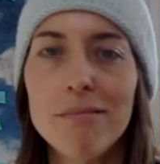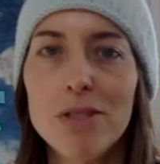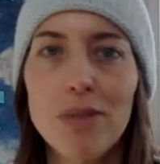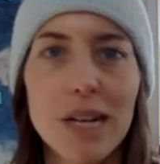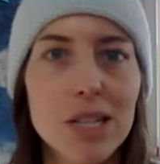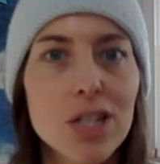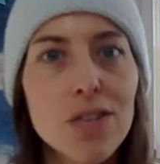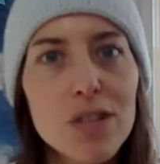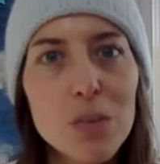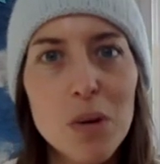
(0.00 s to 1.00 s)
direct
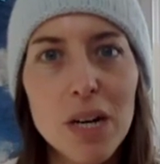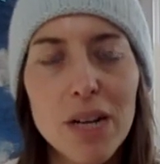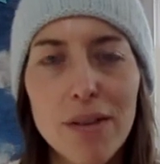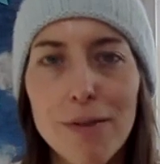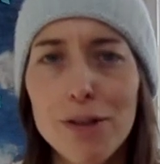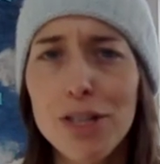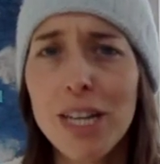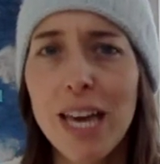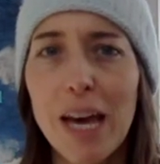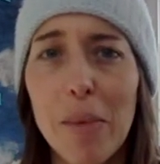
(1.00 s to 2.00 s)
service work in refugee
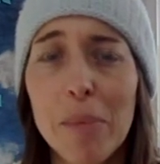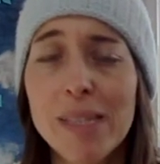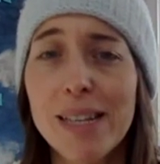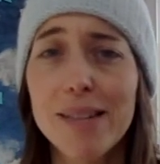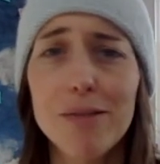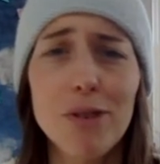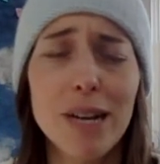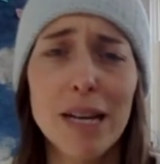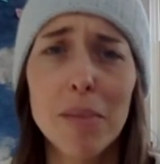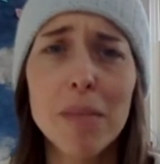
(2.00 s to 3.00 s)
camps and
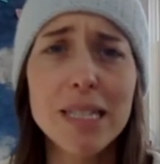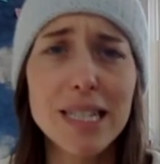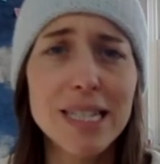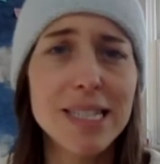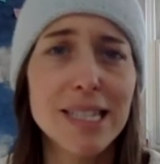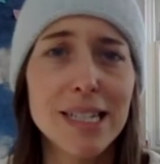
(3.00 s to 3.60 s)
creating a business and